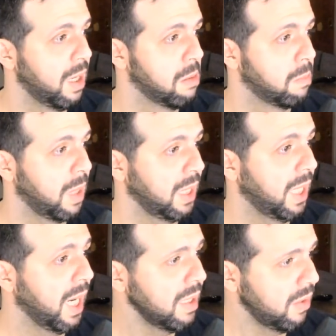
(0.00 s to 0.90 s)
my
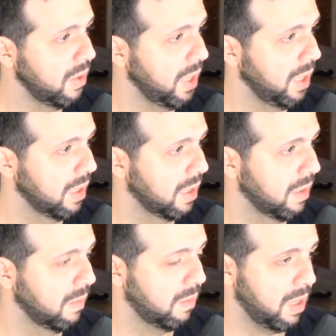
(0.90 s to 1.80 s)
country
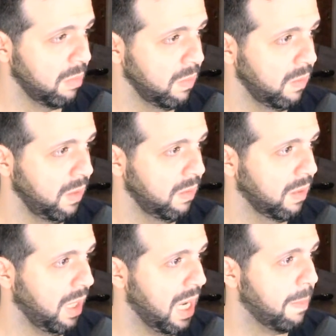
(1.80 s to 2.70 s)
services
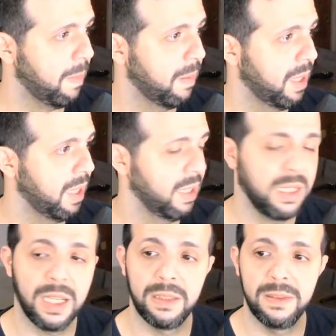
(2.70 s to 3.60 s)
have
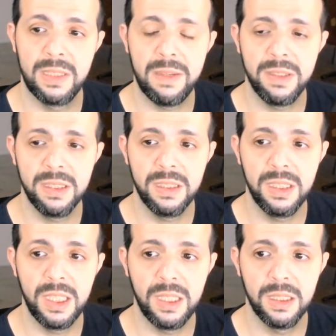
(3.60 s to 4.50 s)
a
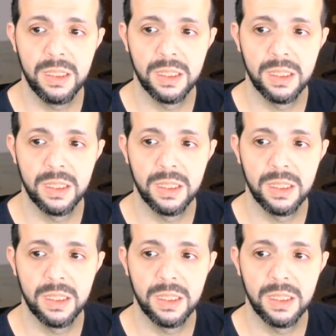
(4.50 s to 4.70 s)
70%